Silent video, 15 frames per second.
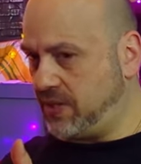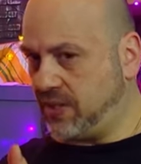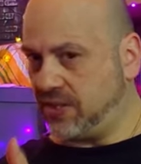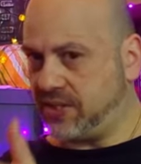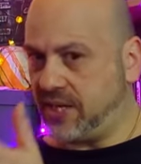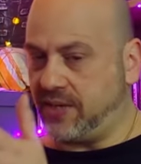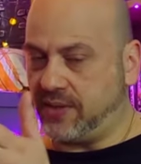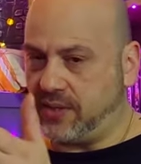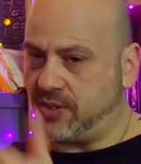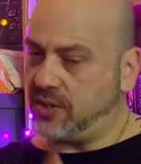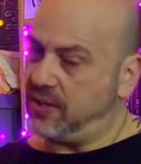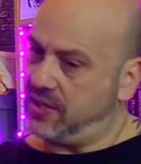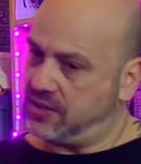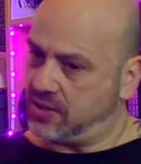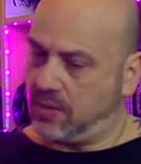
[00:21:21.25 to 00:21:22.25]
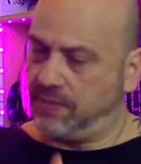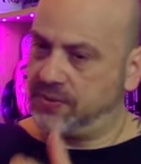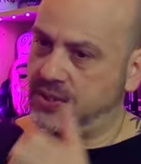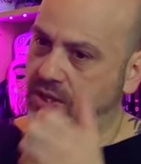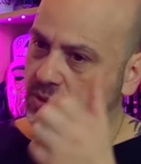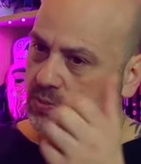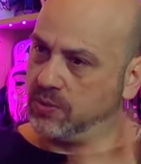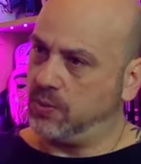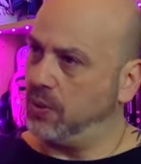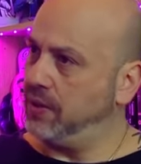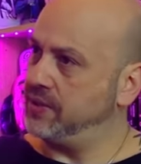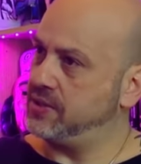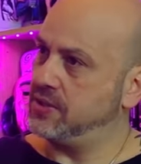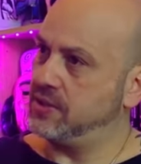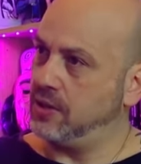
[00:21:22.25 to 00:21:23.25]
It does end there. So his conversation with
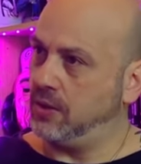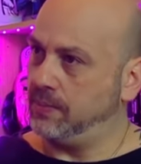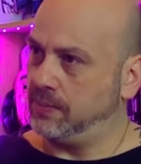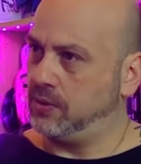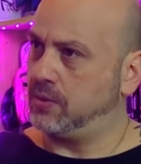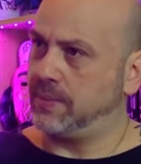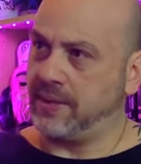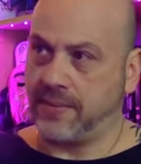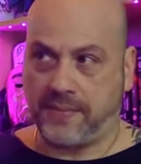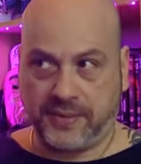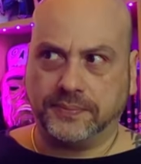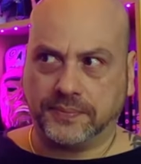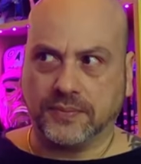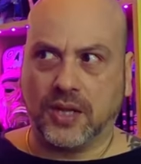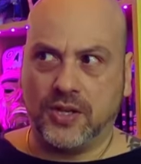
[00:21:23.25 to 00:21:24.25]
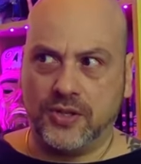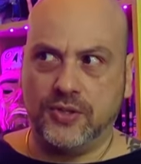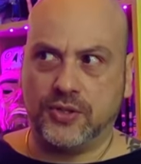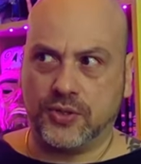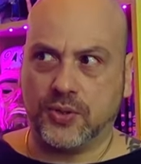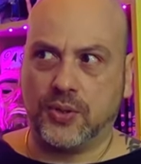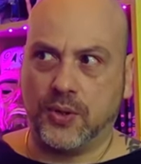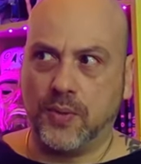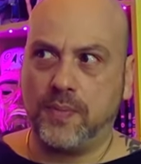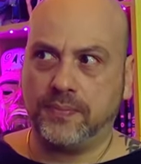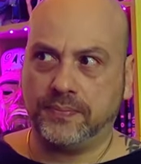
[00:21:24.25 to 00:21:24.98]
Wallace is a lot more about, are you sure?